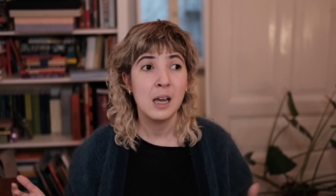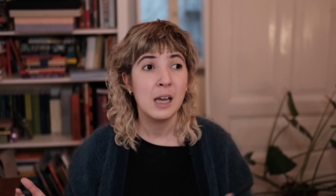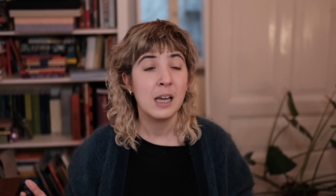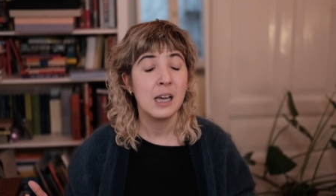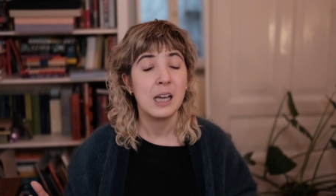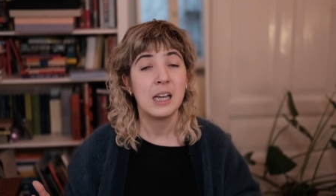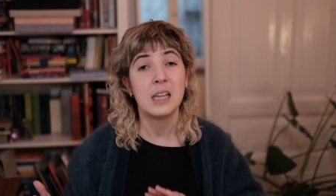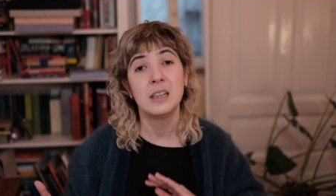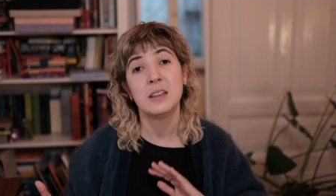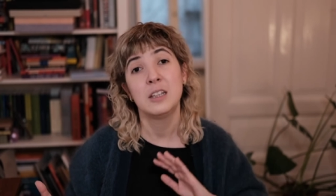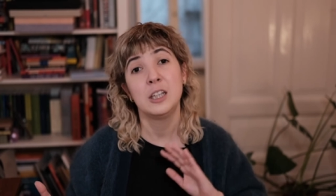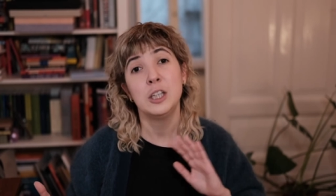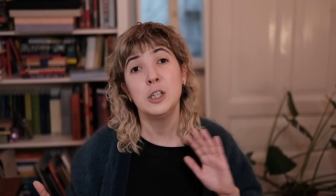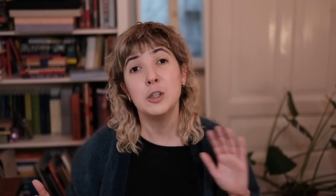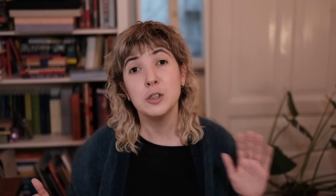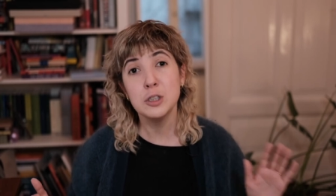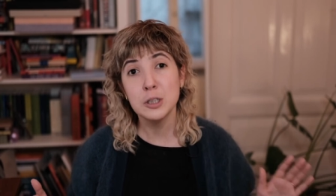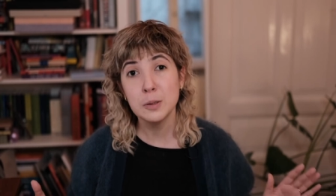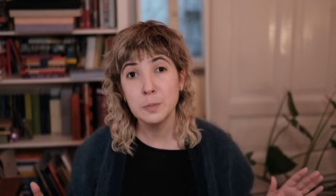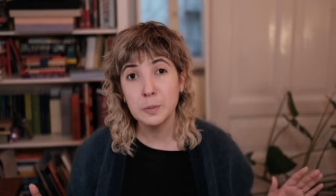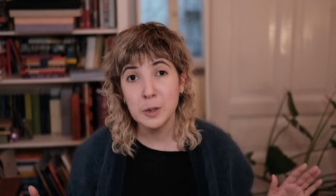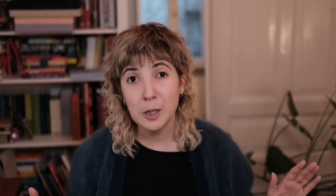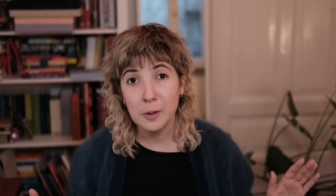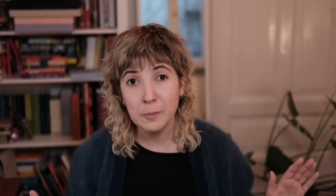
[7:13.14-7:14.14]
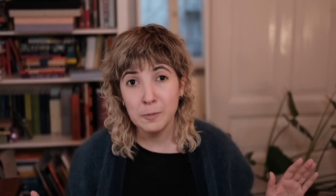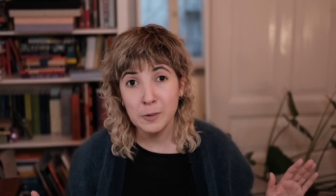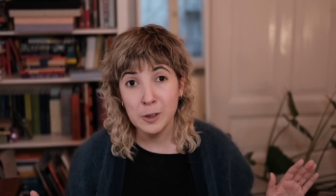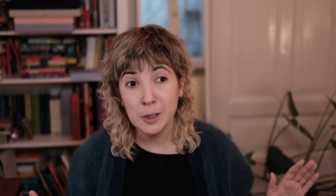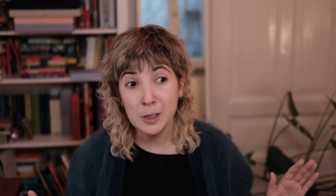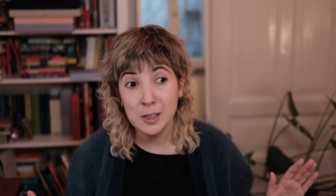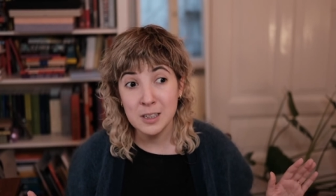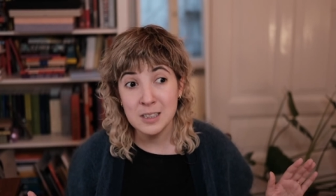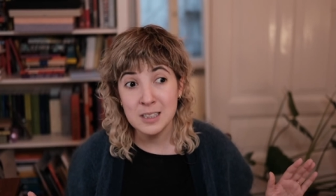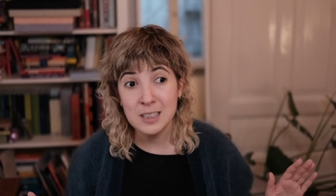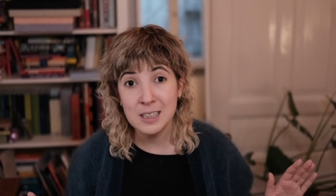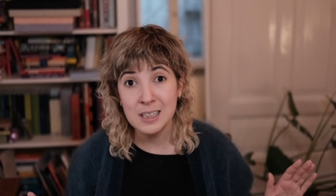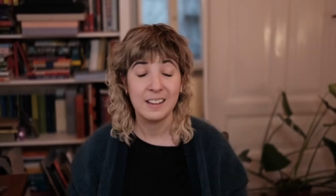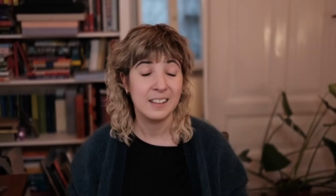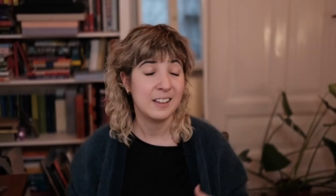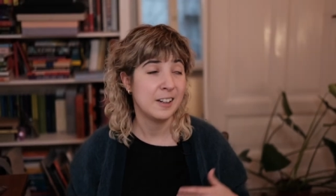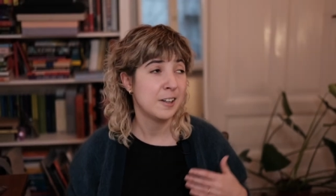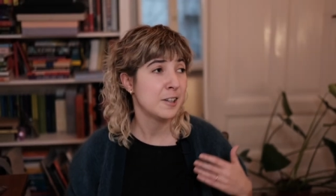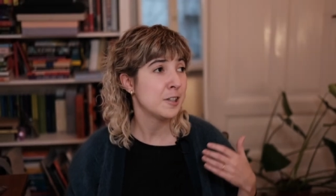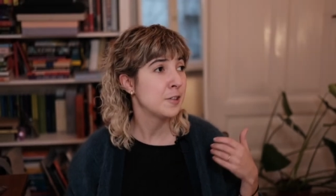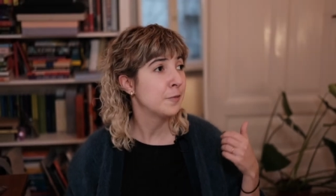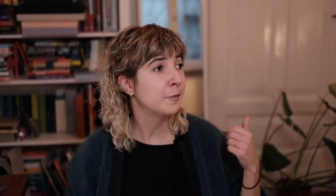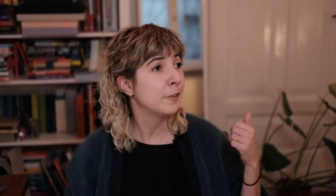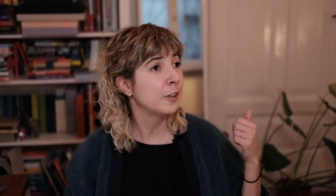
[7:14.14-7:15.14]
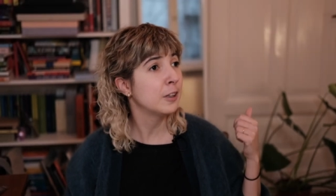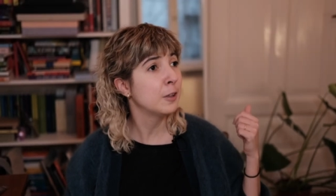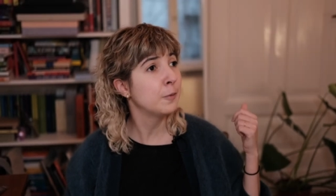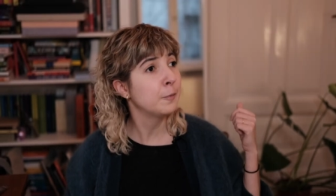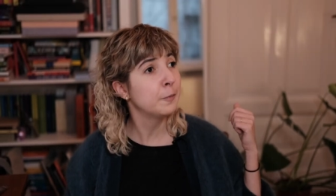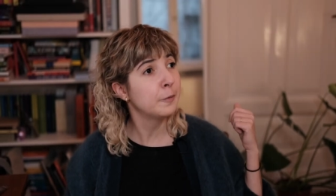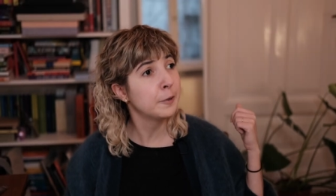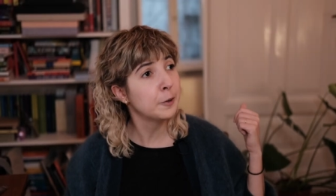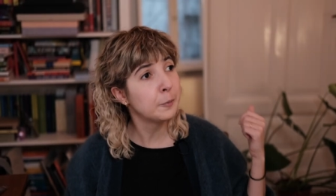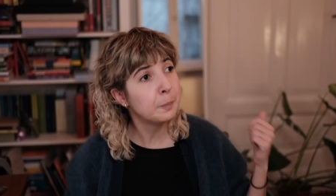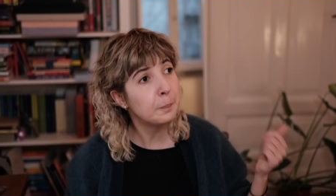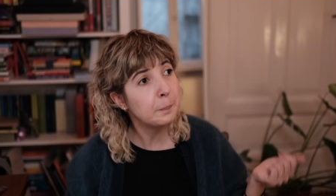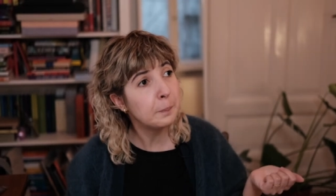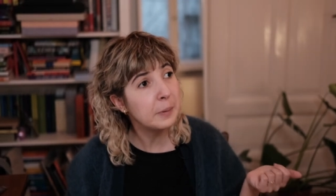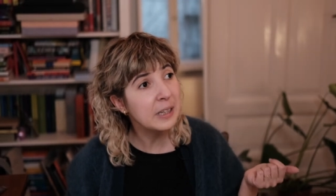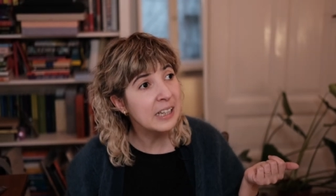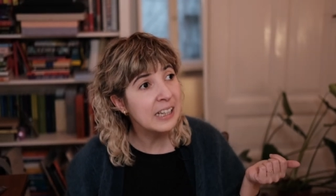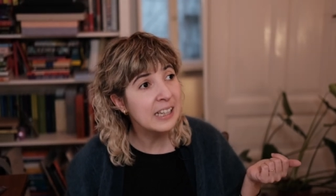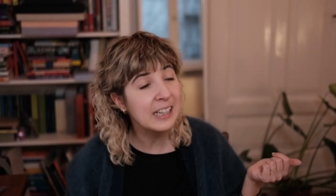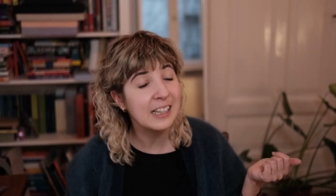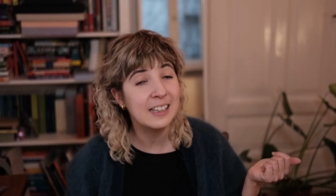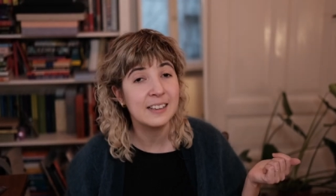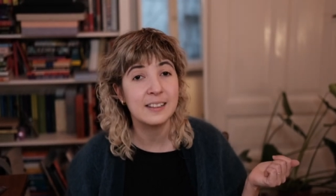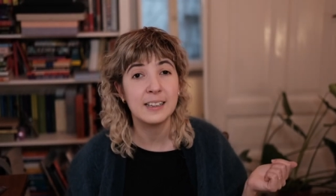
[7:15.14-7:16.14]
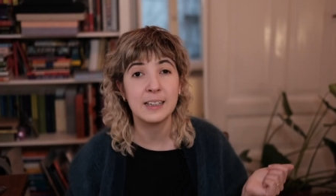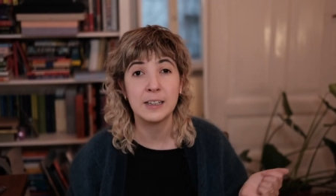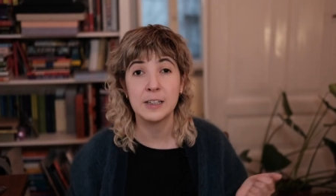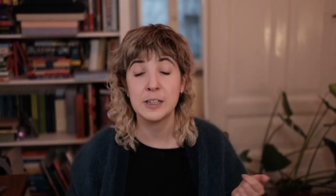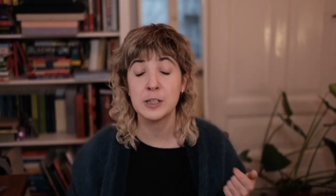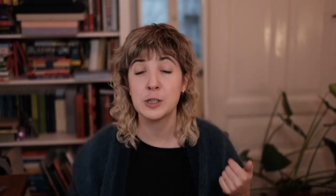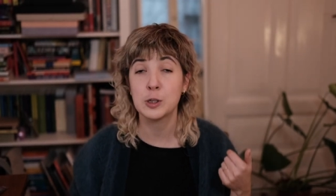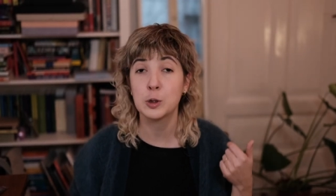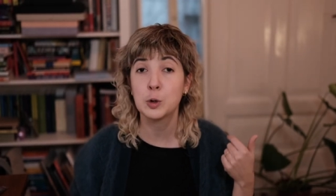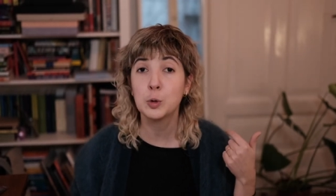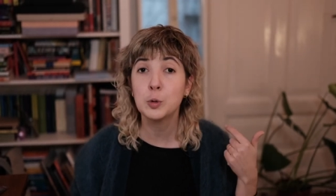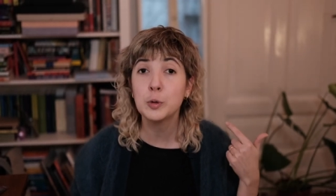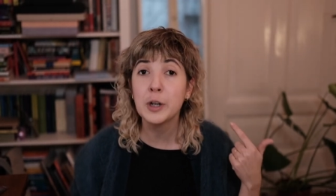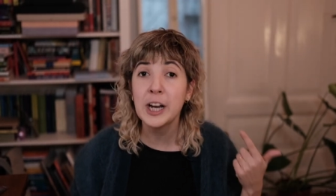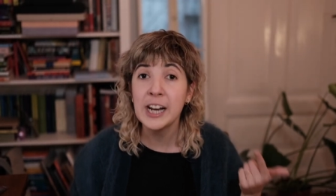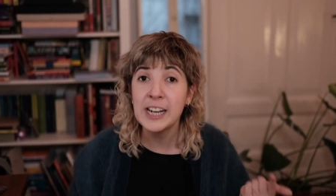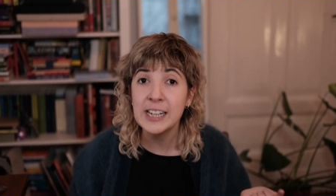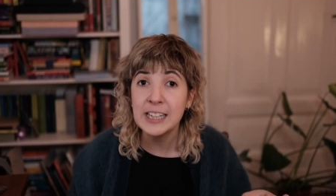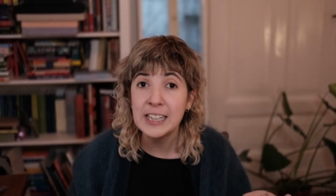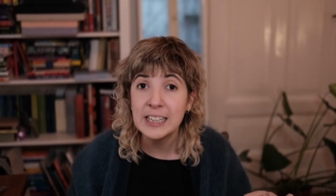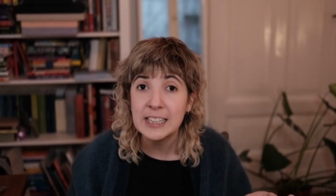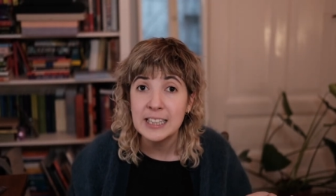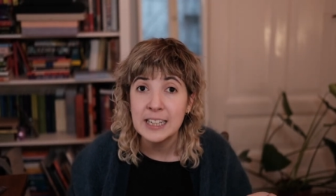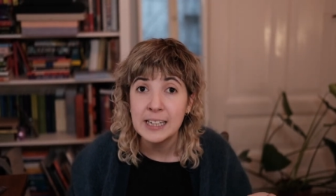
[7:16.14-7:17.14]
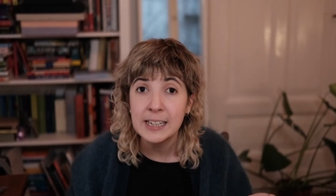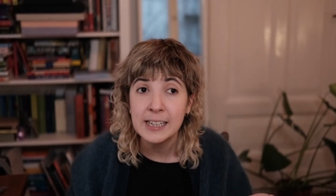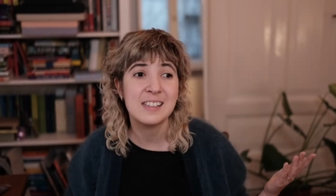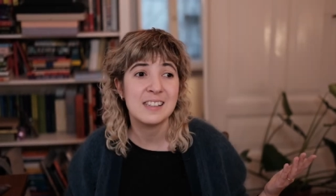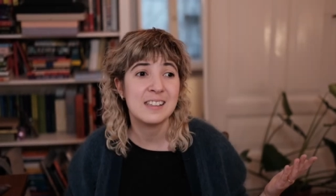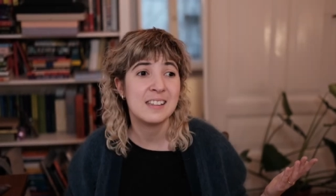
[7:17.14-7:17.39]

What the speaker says: in the YouTube community. There's Willem Verbeek, there's Grainy Day,